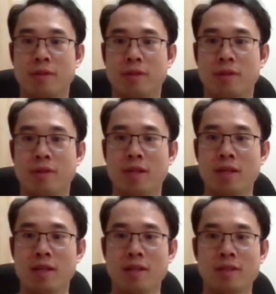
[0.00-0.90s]

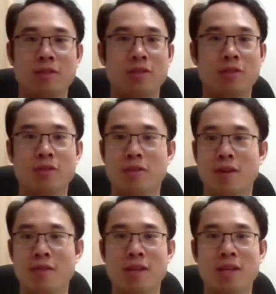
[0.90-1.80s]
Okay, so
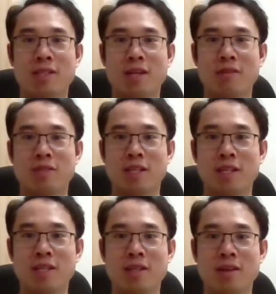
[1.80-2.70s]
everything is now
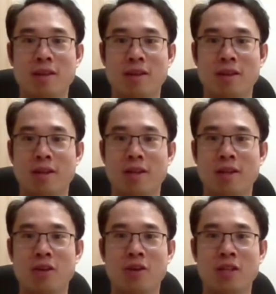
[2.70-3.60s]
done, and then
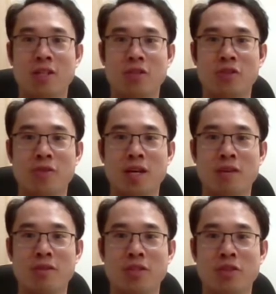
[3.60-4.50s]
all I need to do now
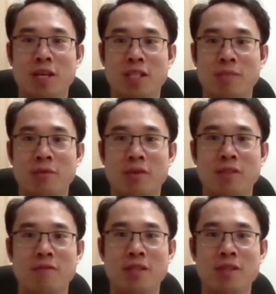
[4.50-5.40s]
is to export the
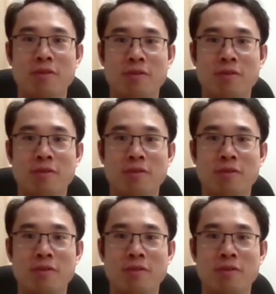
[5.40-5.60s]
video.